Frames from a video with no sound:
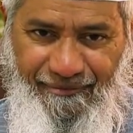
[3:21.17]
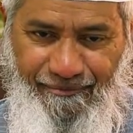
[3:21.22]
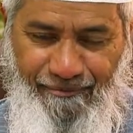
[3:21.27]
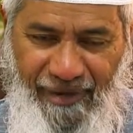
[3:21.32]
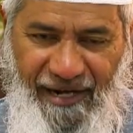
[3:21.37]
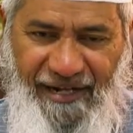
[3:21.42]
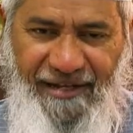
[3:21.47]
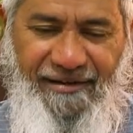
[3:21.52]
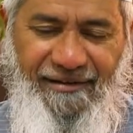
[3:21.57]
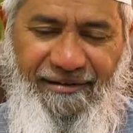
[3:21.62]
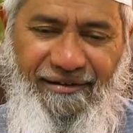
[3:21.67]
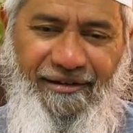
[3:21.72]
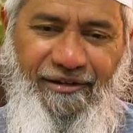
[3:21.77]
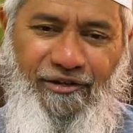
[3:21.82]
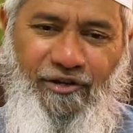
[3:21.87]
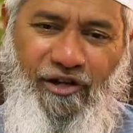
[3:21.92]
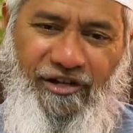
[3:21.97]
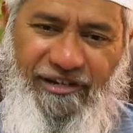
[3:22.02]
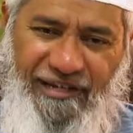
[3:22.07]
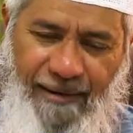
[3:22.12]
But
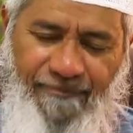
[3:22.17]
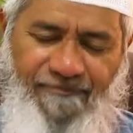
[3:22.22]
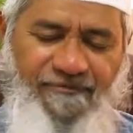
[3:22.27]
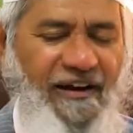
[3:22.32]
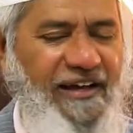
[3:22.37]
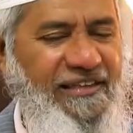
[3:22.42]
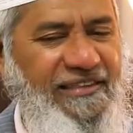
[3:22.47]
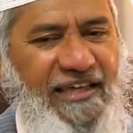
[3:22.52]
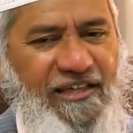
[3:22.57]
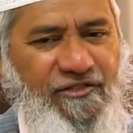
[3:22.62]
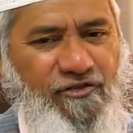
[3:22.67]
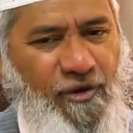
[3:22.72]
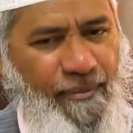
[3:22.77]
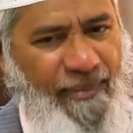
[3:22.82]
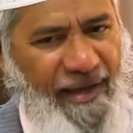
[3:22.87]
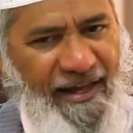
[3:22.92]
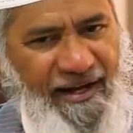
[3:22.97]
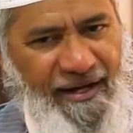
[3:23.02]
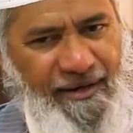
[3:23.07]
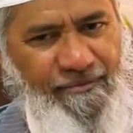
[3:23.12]
your stepfather is your
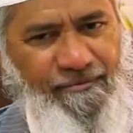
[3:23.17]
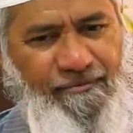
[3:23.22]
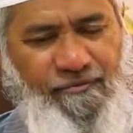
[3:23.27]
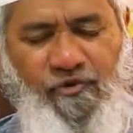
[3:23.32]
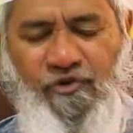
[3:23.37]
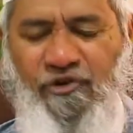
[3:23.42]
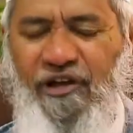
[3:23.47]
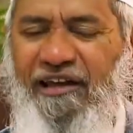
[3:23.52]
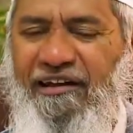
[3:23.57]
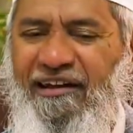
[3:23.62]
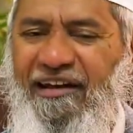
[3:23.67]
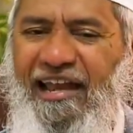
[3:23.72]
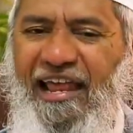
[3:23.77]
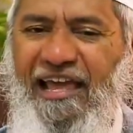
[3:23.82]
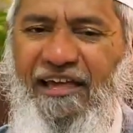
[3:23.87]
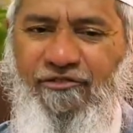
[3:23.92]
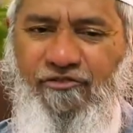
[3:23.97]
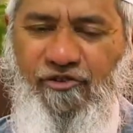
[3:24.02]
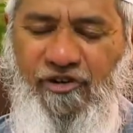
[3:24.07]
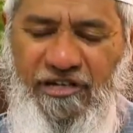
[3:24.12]
mihram, you can
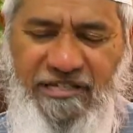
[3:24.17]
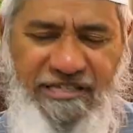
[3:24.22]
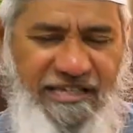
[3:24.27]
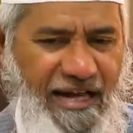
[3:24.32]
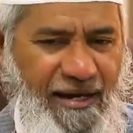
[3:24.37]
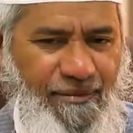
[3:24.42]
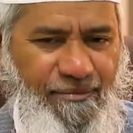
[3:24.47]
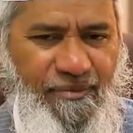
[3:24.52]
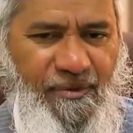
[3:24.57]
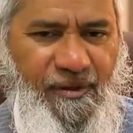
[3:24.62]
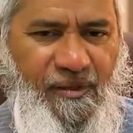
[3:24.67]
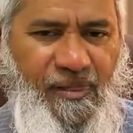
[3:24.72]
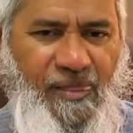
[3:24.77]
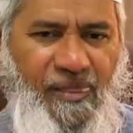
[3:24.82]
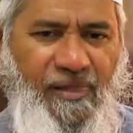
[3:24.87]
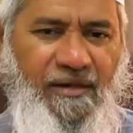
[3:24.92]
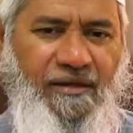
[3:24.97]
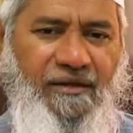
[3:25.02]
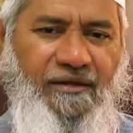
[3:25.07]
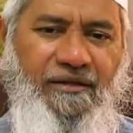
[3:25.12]
relax your hijab
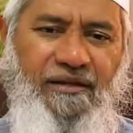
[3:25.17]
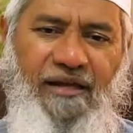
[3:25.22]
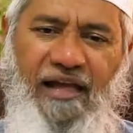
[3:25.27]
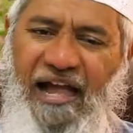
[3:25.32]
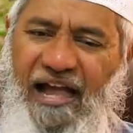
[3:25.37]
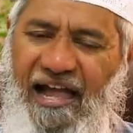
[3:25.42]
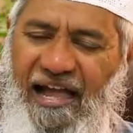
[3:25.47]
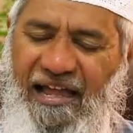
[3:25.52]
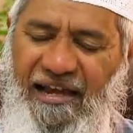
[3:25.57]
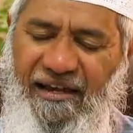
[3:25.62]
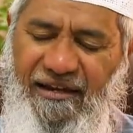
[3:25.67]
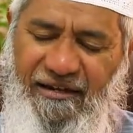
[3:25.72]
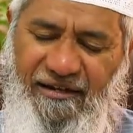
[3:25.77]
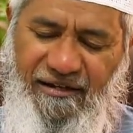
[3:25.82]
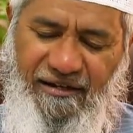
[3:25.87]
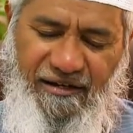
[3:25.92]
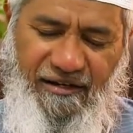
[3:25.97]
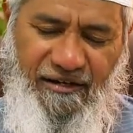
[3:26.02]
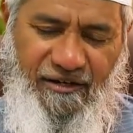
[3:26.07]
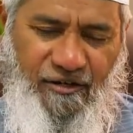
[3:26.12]
and
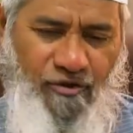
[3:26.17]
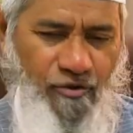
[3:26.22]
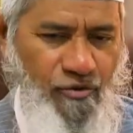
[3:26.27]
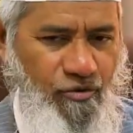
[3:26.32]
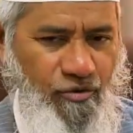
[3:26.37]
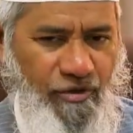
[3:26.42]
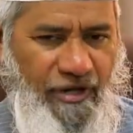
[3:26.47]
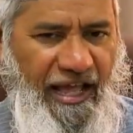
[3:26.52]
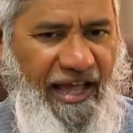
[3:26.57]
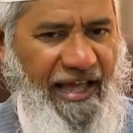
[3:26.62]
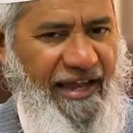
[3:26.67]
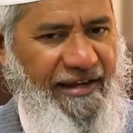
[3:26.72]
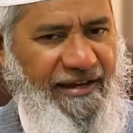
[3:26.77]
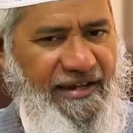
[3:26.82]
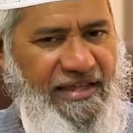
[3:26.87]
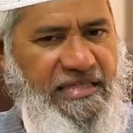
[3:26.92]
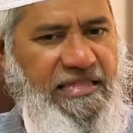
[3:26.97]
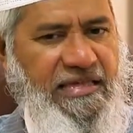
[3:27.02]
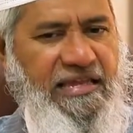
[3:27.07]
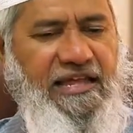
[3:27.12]
you can
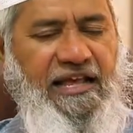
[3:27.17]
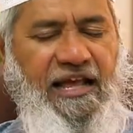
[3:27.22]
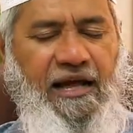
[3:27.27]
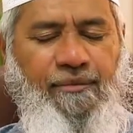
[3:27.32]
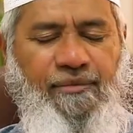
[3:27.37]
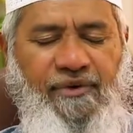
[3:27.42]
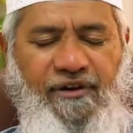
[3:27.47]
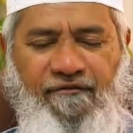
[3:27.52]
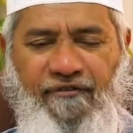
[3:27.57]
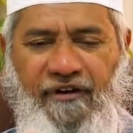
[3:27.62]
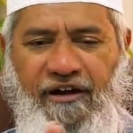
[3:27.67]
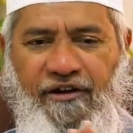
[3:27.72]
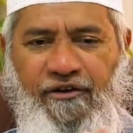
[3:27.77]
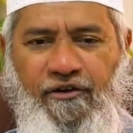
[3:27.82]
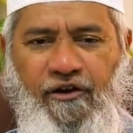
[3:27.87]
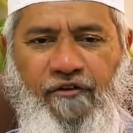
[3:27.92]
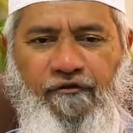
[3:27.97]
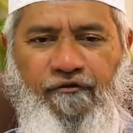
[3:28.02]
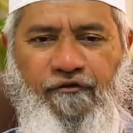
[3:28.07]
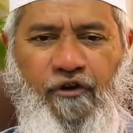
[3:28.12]
easily come in front
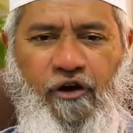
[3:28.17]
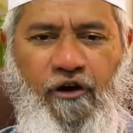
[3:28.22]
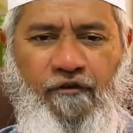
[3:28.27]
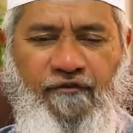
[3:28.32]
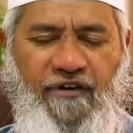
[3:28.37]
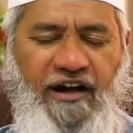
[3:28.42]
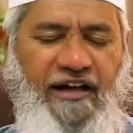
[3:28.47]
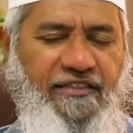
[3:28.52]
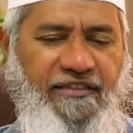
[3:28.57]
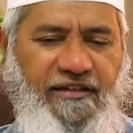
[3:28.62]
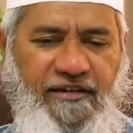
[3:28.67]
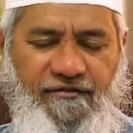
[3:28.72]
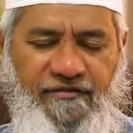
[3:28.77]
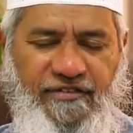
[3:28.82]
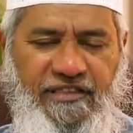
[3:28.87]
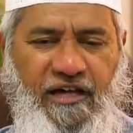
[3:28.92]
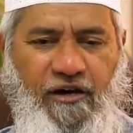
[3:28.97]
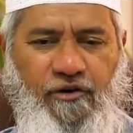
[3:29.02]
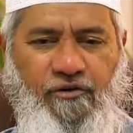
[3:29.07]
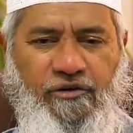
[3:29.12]
of your father
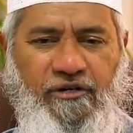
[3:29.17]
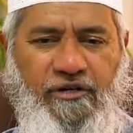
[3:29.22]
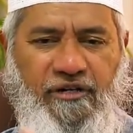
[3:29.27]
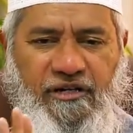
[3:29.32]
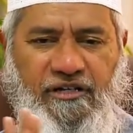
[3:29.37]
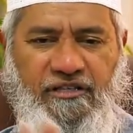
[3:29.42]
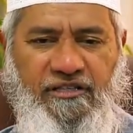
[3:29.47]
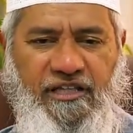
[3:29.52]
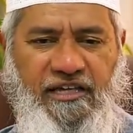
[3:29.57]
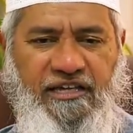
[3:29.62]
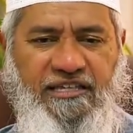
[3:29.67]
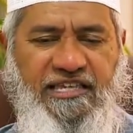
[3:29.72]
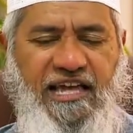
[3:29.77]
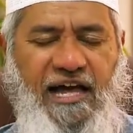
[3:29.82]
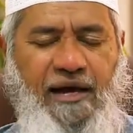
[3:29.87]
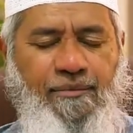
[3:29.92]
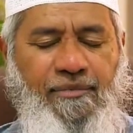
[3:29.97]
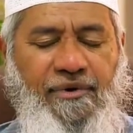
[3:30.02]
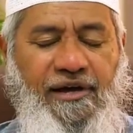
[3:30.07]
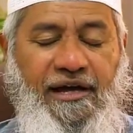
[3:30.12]
without the
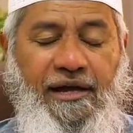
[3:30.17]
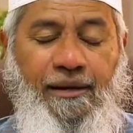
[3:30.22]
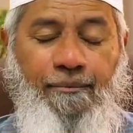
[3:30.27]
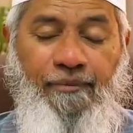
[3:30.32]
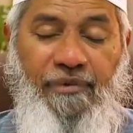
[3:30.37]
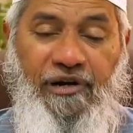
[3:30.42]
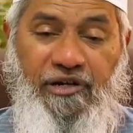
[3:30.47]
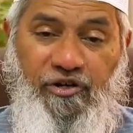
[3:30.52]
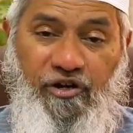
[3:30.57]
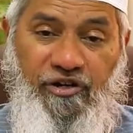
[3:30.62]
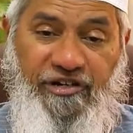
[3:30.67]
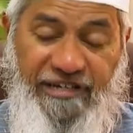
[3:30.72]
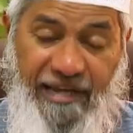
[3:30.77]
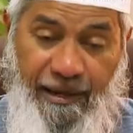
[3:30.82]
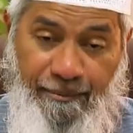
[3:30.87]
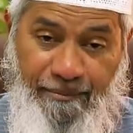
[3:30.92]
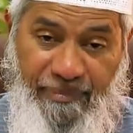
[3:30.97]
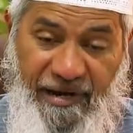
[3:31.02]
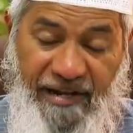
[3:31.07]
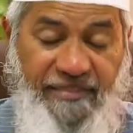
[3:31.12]
hijab. But your
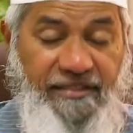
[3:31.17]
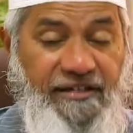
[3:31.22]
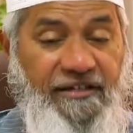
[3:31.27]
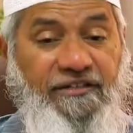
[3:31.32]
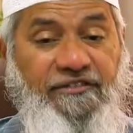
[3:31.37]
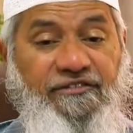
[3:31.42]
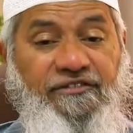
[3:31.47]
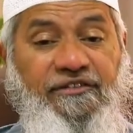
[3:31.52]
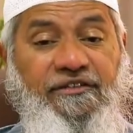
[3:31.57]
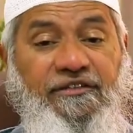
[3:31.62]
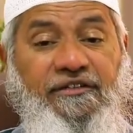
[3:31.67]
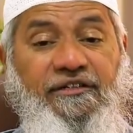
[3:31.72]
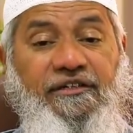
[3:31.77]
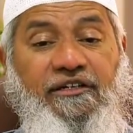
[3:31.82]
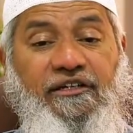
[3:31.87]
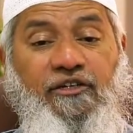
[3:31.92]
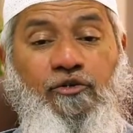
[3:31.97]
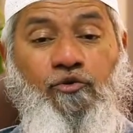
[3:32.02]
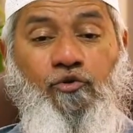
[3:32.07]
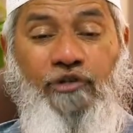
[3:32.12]
stepbrothers,
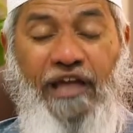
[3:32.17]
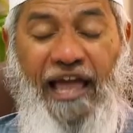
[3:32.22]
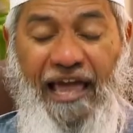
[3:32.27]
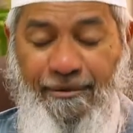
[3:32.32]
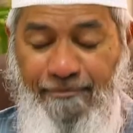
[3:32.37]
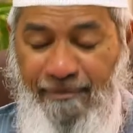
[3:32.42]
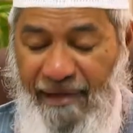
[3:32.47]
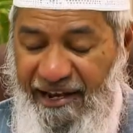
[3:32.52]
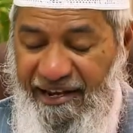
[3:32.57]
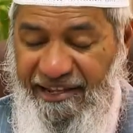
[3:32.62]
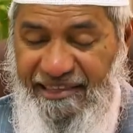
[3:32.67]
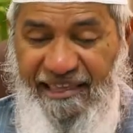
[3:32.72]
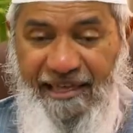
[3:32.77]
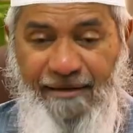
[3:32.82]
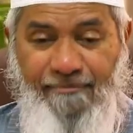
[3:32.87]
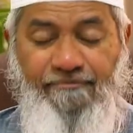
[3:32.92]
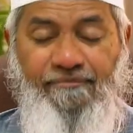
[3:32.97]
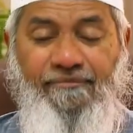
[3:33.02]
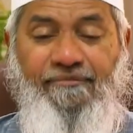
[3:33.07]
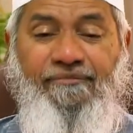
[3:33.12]
you can marry
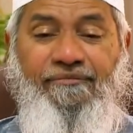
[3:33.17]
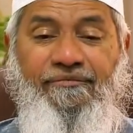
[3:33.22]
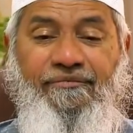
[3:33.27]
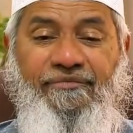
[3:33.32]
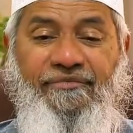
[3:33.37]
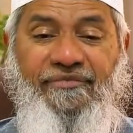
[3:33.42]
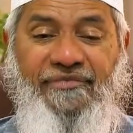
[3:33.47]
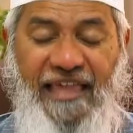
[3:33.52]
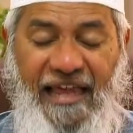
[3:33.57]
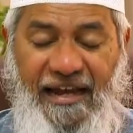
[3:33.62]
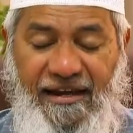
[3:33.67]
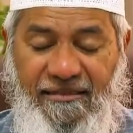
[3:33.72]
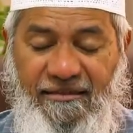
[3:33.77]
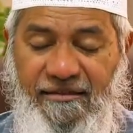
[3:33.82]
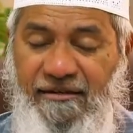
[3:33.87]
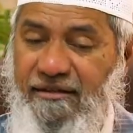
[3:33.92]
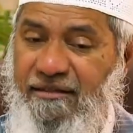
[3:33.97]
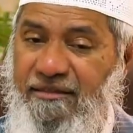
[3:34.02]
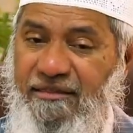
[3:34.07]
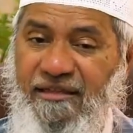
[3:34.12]
them. That is
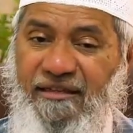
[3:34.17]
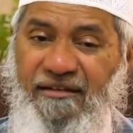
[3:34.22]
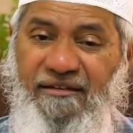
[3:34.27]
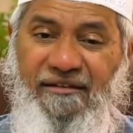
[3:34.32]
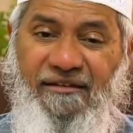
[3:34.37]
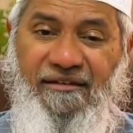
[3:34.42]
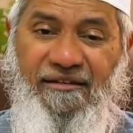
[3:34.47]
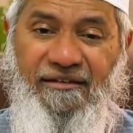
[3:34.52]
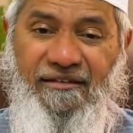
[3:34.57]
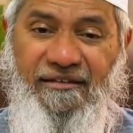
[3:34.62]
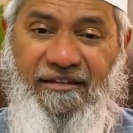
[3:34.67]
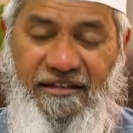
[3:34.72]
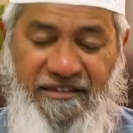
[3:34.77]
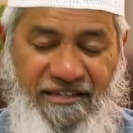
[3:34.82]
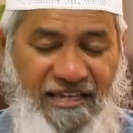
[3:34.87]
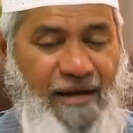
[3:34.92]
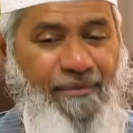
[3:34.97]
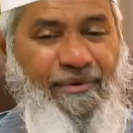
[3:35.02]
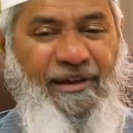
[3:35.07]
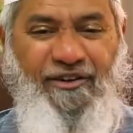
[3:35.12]
the reason
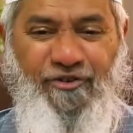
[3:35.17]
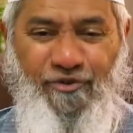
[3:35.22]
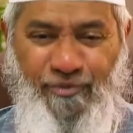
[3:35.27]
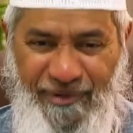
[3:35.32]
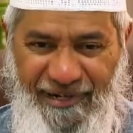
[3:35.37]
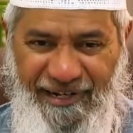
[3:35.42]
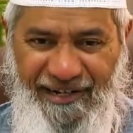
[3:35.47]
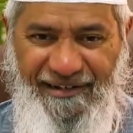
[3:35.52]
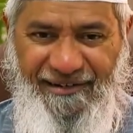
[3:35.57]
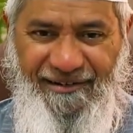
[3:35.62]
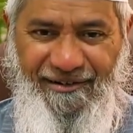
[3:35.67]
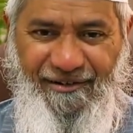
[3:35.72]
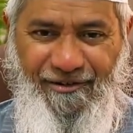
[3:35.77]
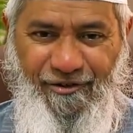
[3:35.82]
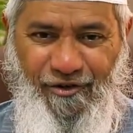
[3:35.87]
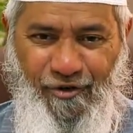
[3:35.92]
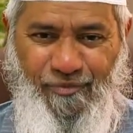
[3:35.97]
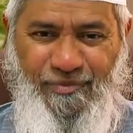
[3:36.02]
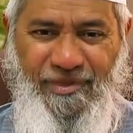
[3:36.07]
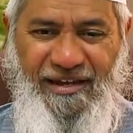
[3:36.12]
hijab has to be done.
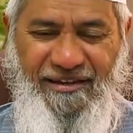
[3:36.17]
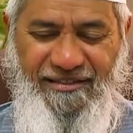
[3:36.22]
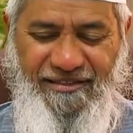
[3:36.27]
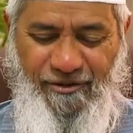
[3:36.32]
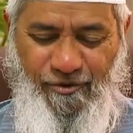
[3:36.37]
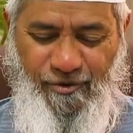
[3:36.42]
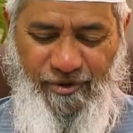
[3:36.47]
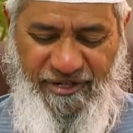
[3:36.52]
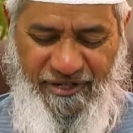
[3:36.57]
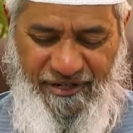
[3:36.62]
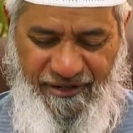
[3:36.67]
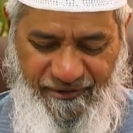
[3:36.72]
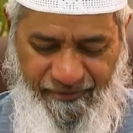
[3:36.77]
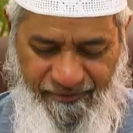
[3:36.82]
Hope that answers the question.